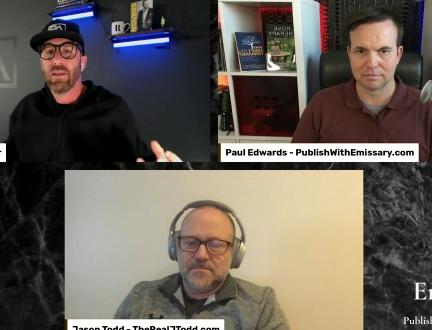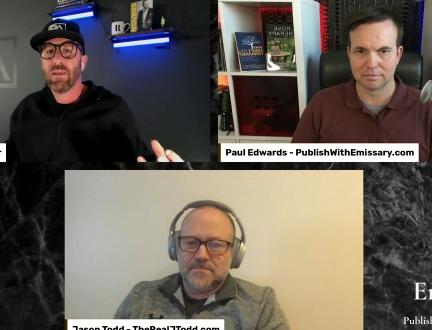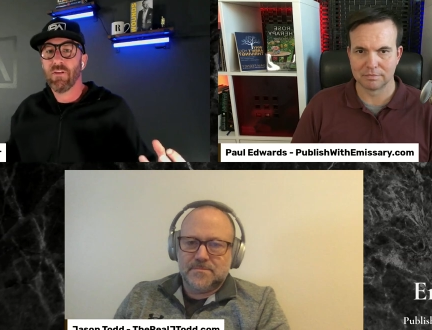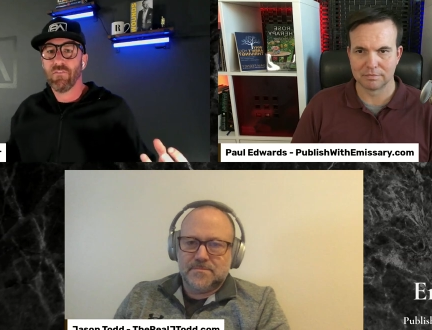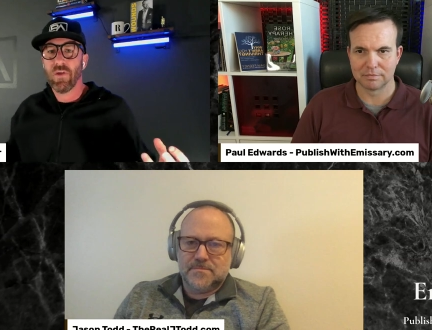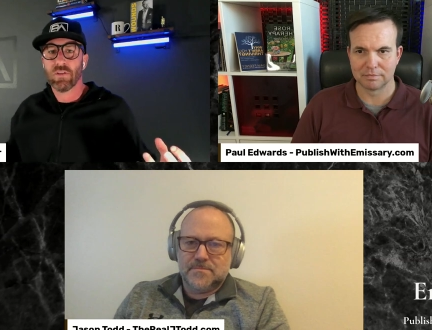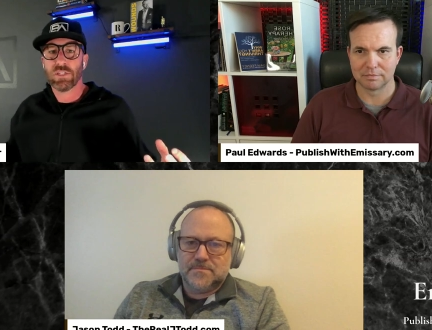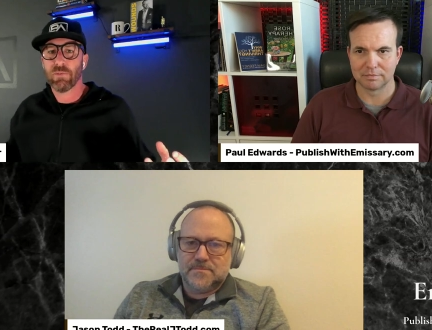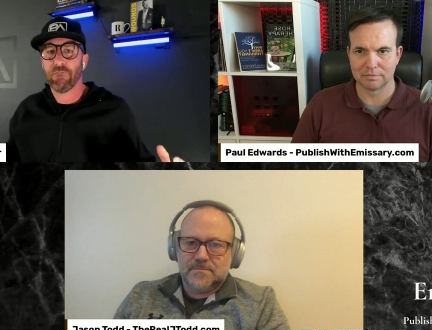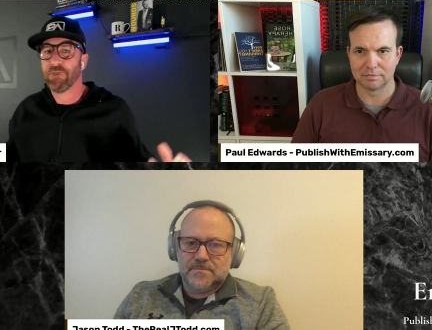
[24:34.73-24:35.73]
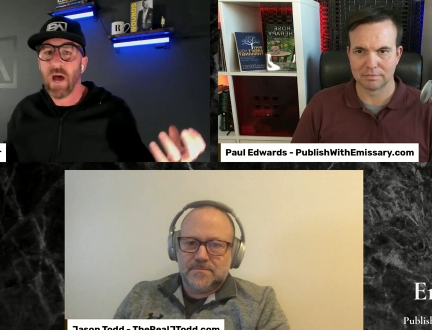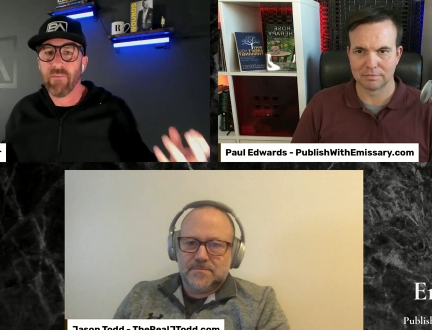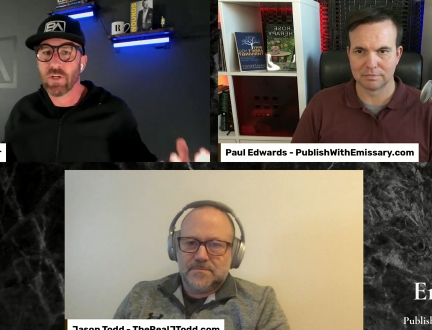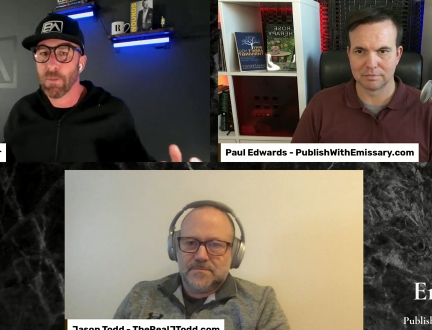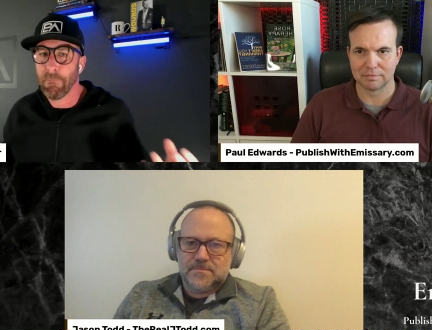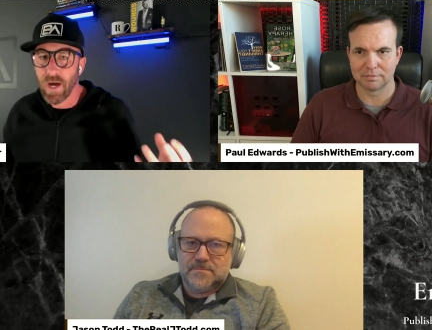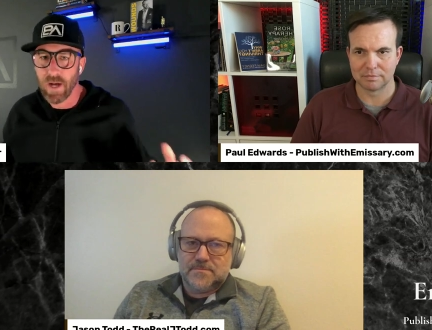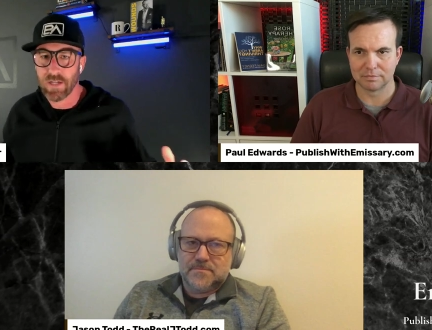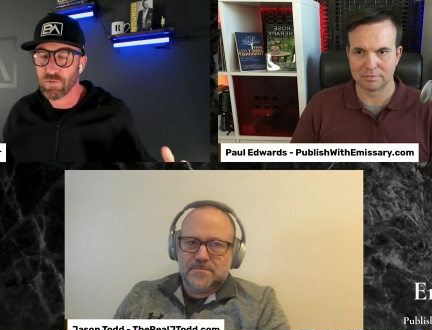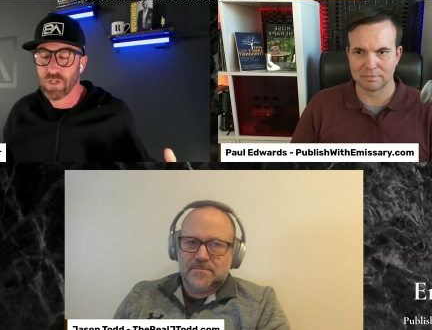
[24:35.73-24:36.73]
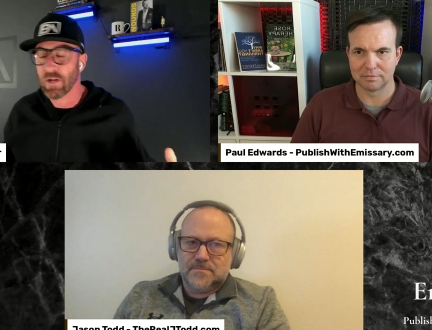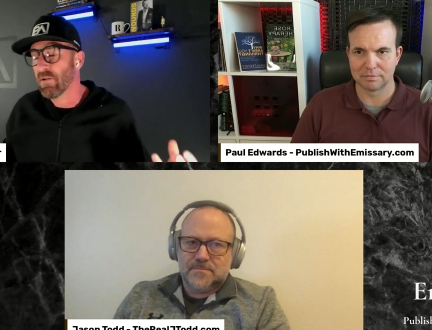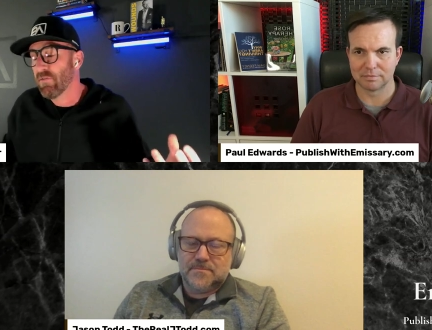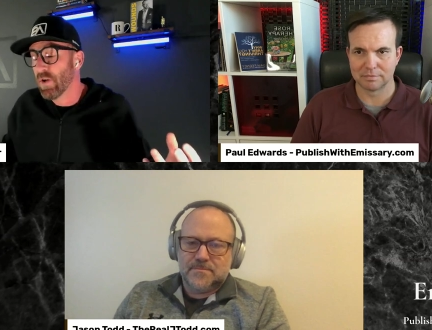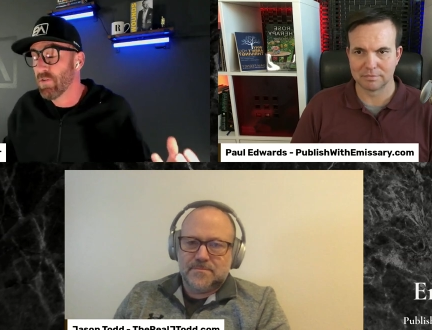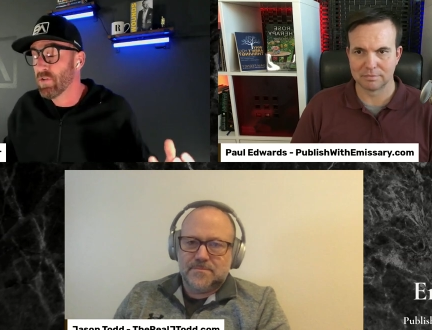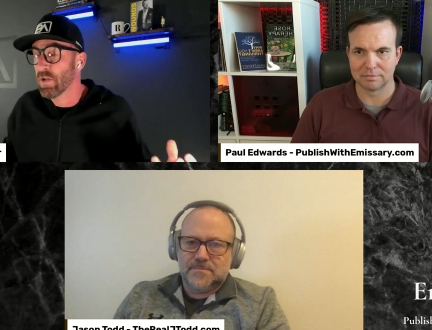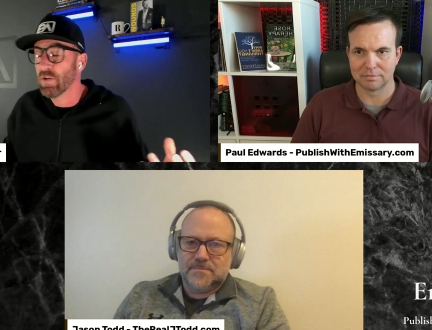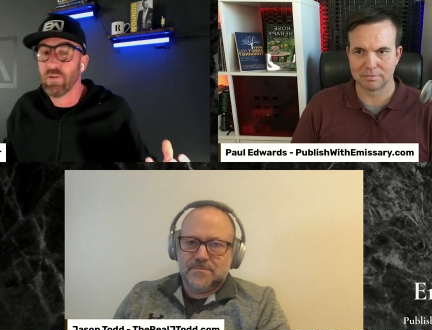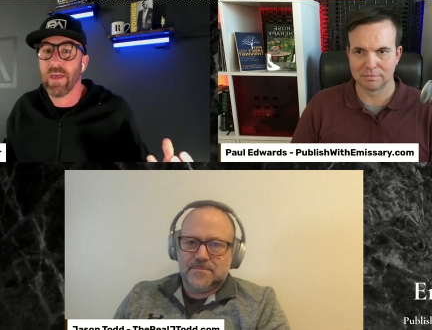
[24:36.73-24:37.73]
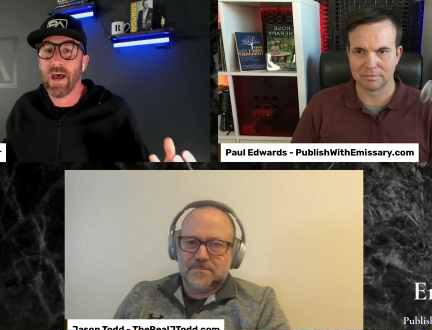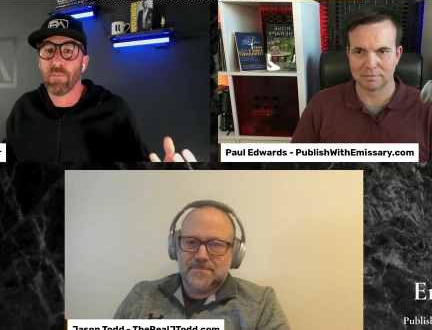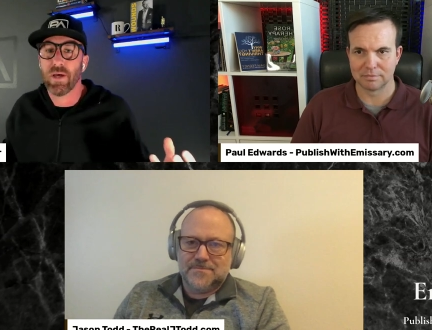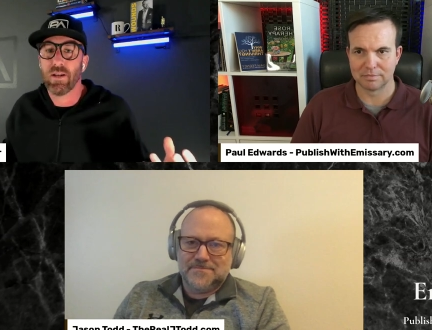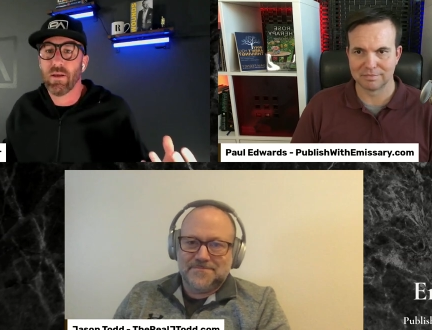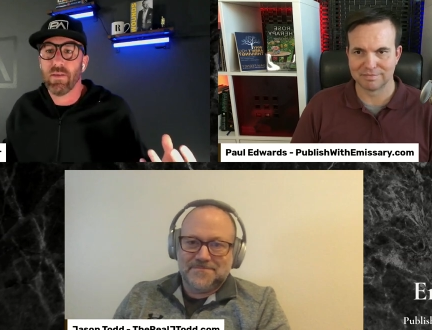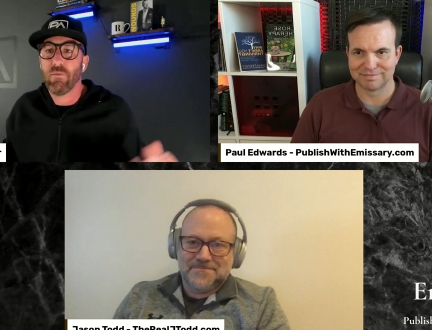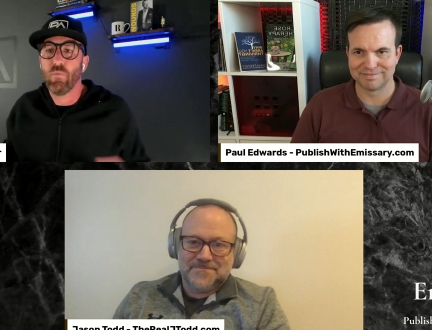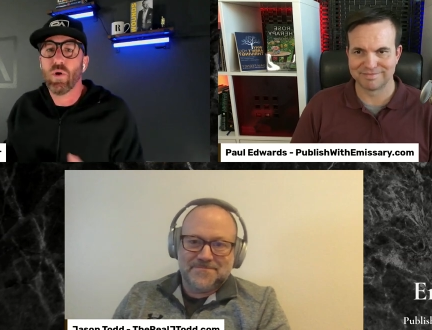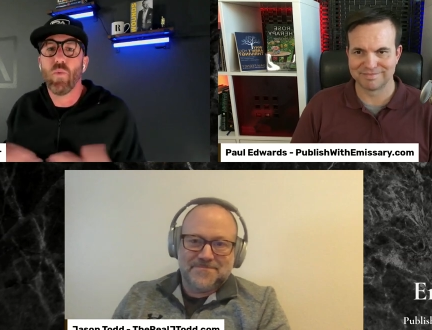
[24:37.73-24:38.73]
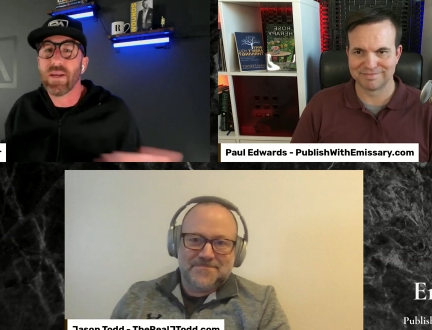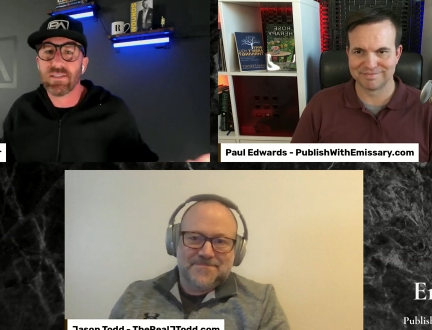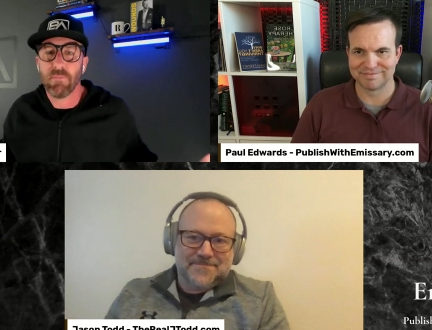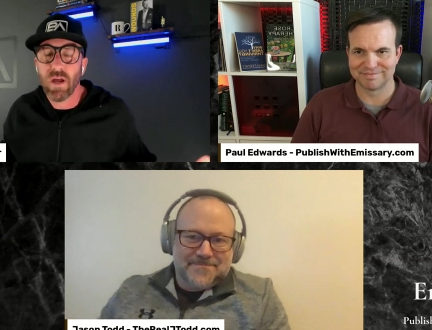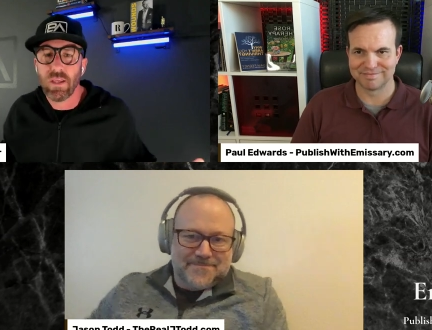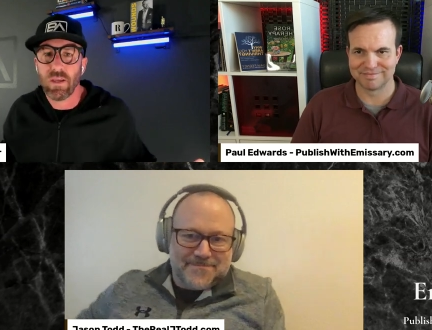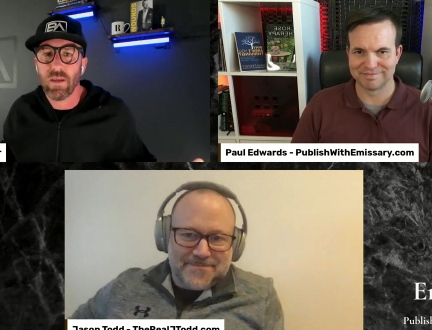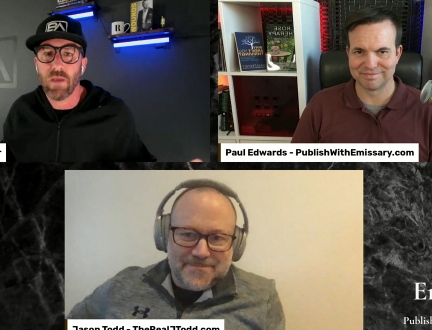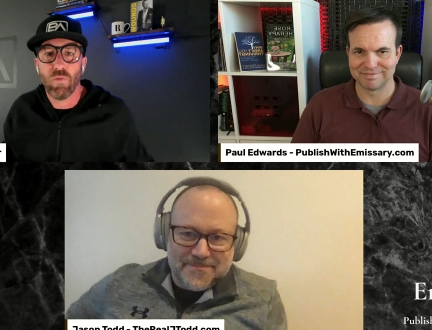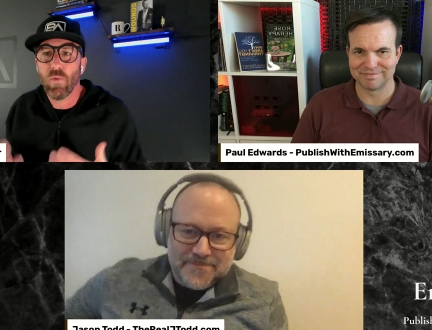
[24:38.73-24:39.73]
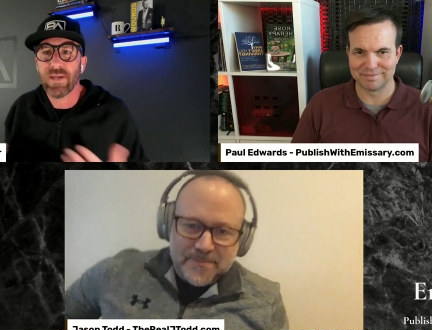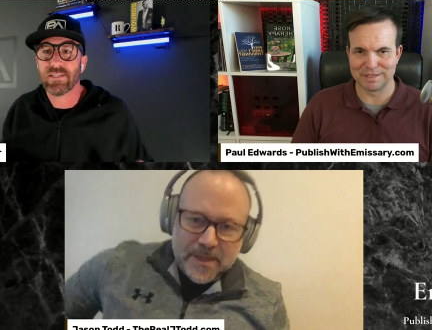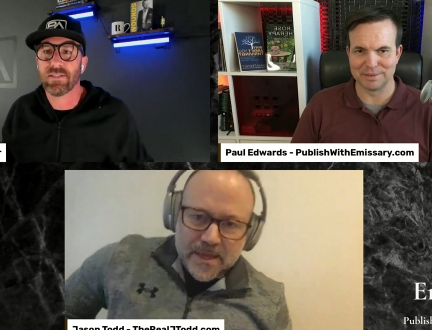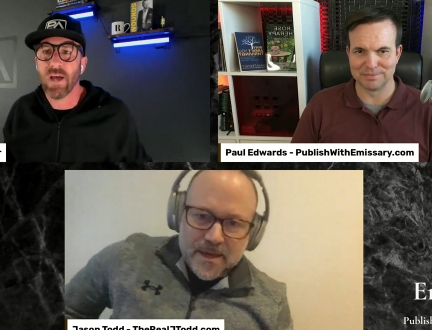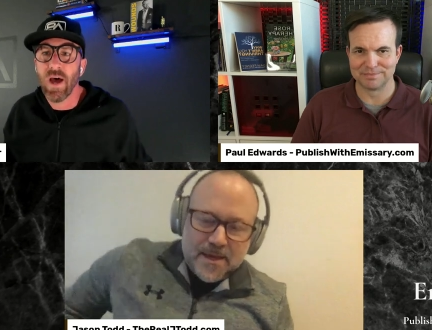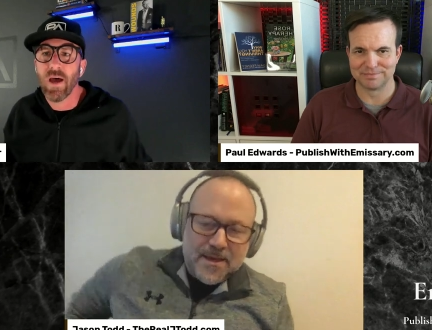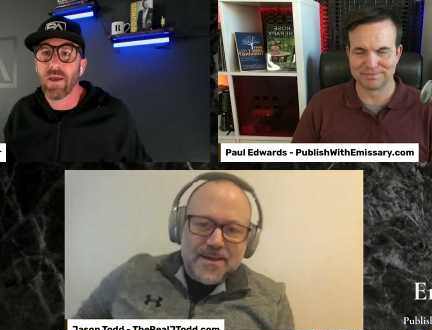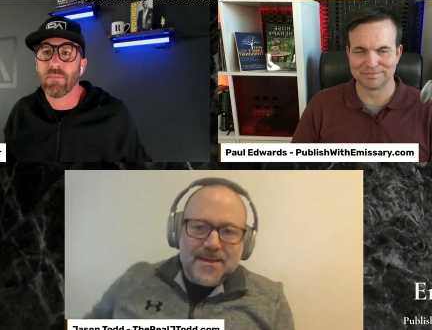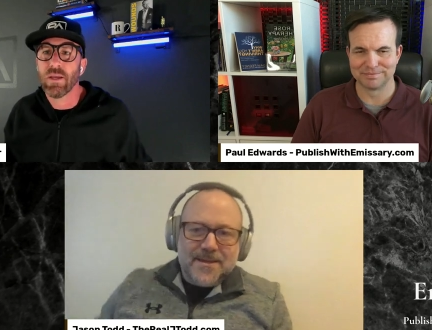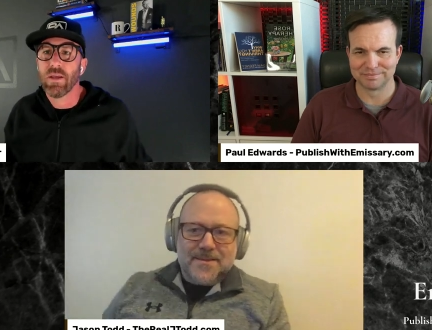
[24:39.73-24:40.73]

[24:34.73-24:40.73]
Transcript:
Speaker 1: even if they only spent 500 bucks, which I don't even know if you could do that, but what a waste of money and what a waste of time.